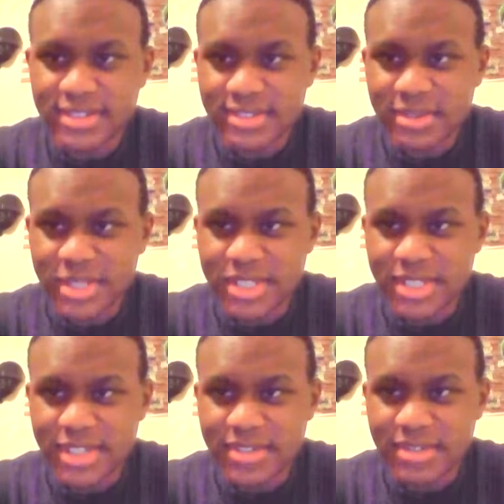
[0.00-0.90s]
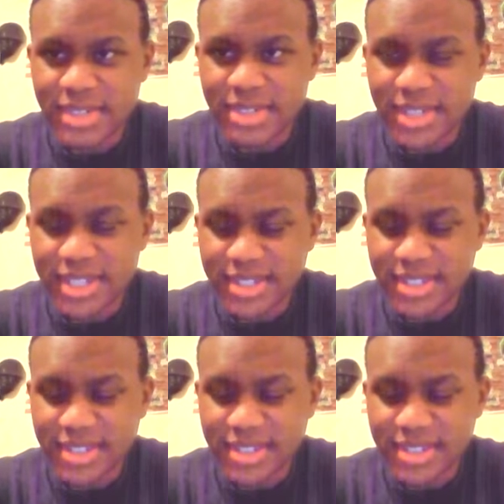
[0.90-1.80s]
Let me check. WeFace
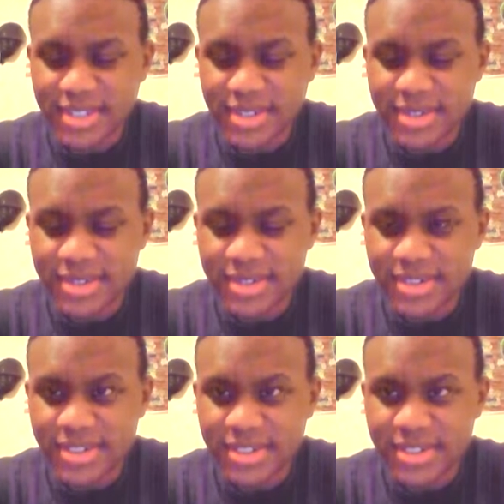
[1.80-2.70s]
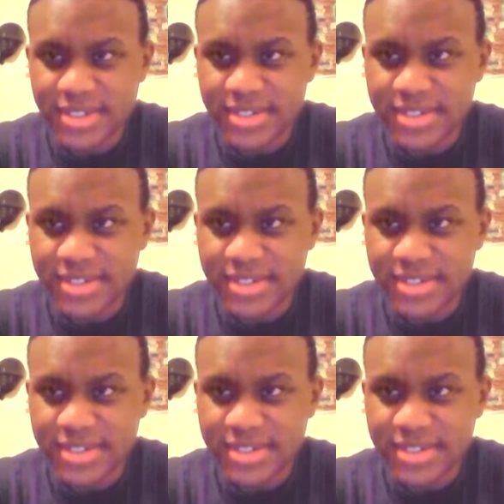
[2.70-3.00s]
Studios.